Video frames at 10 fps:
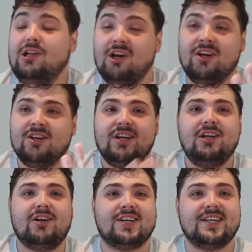Look,
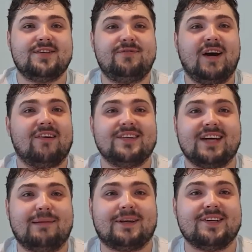as far as
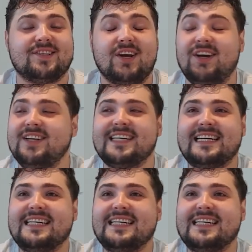I'm concerned,